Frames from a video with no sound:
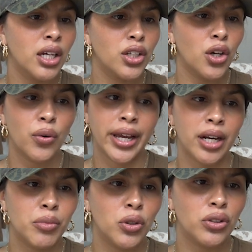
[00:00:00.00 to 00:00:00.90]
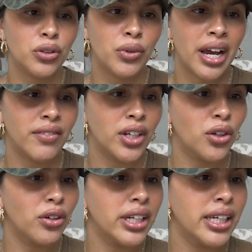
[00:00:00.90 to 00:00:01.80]
no animal derived
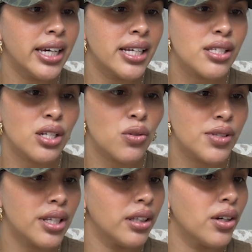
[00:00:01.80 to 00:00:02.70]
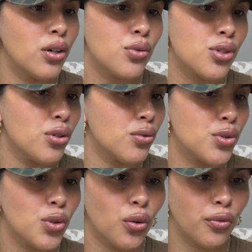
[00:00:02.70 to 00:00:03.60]
ingredients, no silicones, no
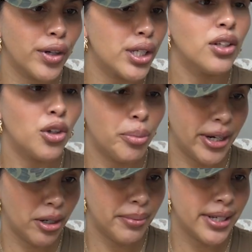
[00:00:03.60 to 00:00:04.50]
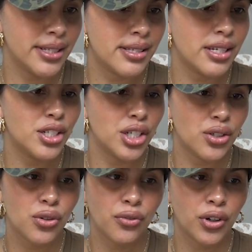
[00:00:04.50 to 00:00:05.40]
sulfates, no parabens,
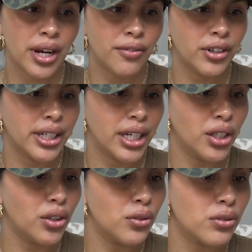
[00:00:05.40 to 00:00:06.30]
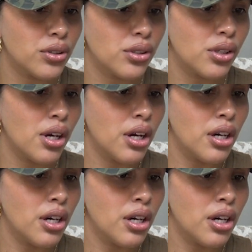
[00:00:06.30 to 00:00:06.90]
gentle for everyday use.